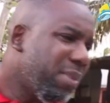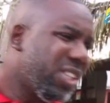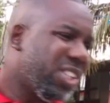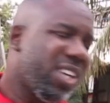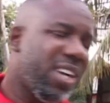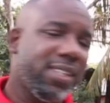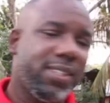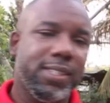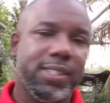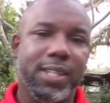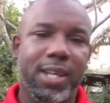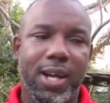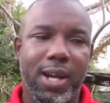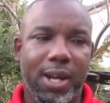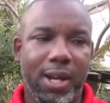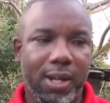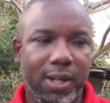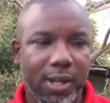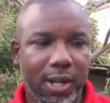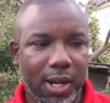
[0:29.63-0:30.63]
my chances
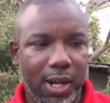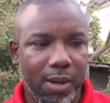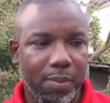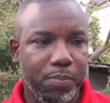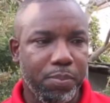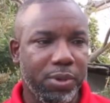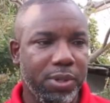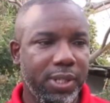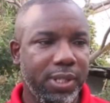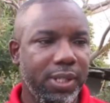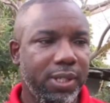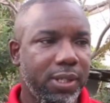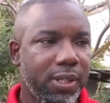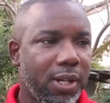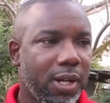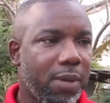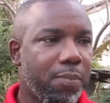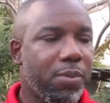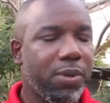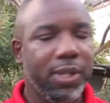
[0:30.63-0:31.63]
are, are pretty
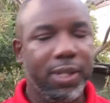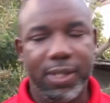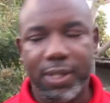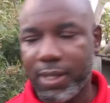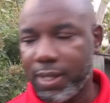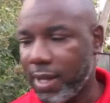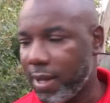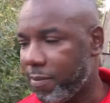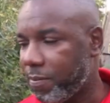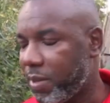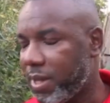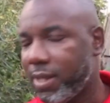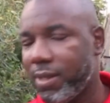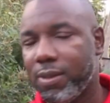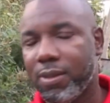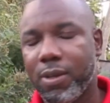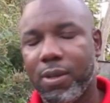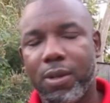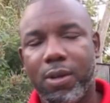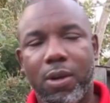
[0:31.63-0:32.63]
are pretty good. I've been
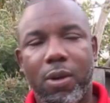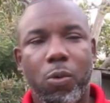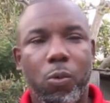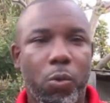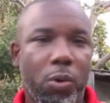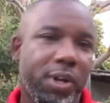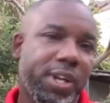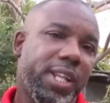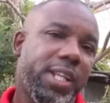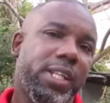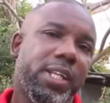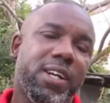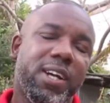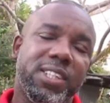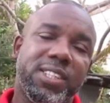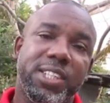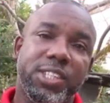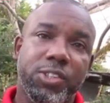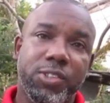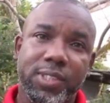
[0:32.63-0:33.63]
working in the
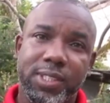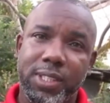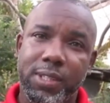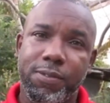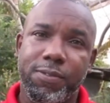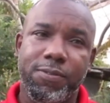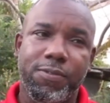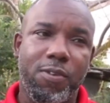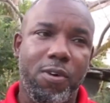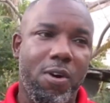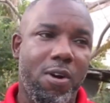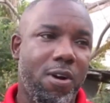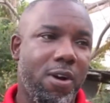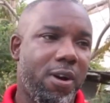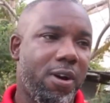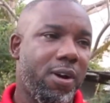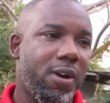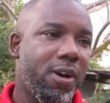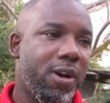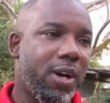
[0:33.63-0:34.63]
constituency
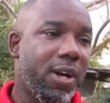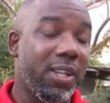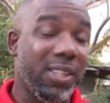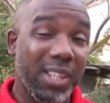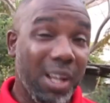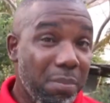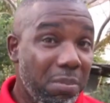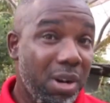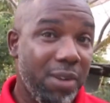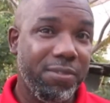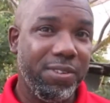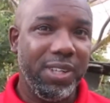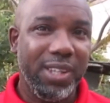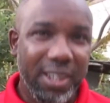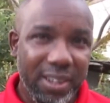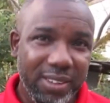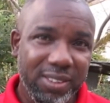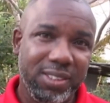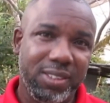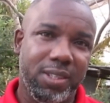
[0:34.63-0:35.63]
for a number of
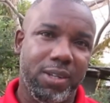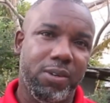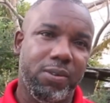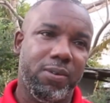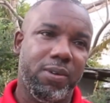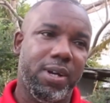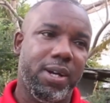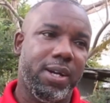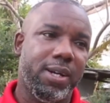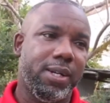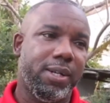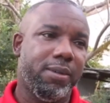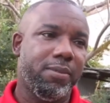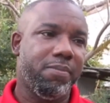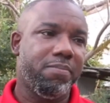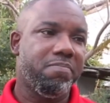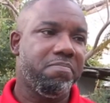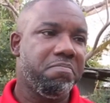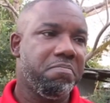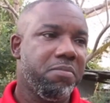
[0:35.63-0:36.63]
years now.
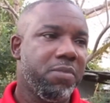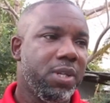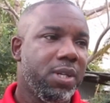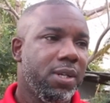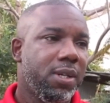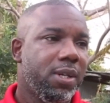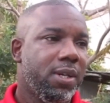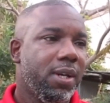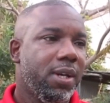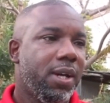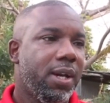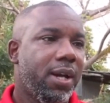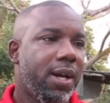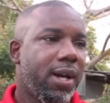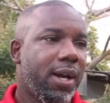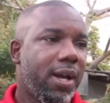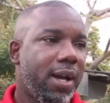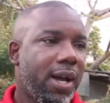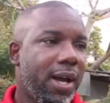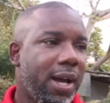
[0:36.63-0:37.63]
Um,
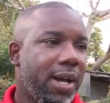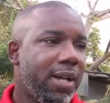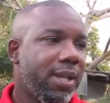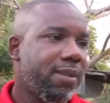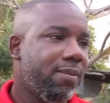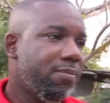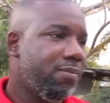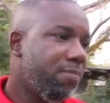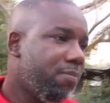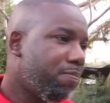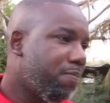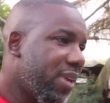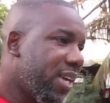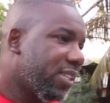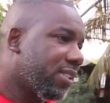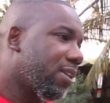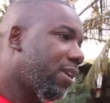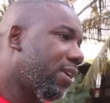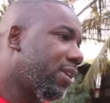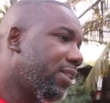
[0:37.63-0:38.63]
and
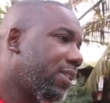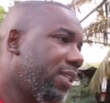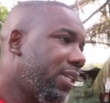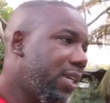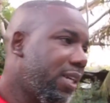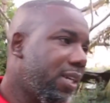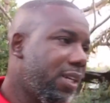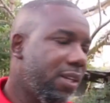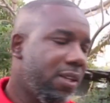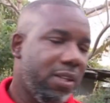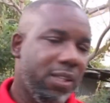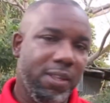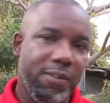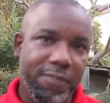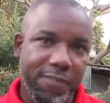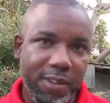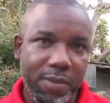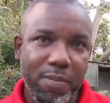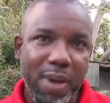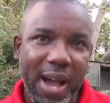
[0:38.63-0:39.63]
based on the, the
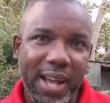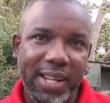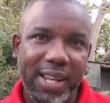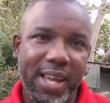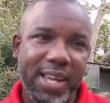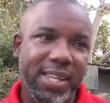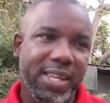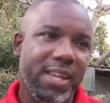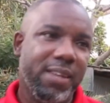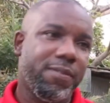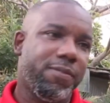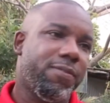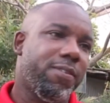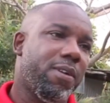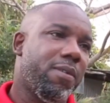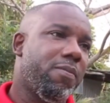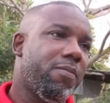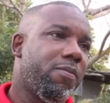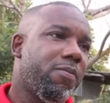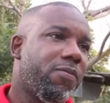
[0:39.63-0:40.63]
feedback that I get
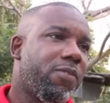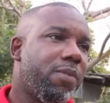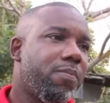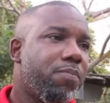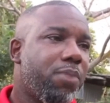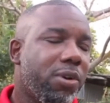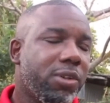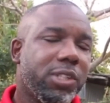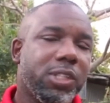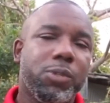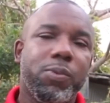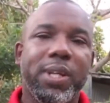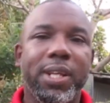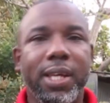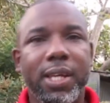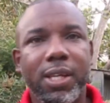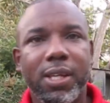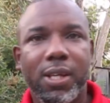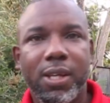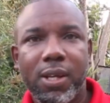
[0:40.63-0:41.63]
from, from persons when
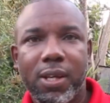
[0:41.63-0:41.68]
they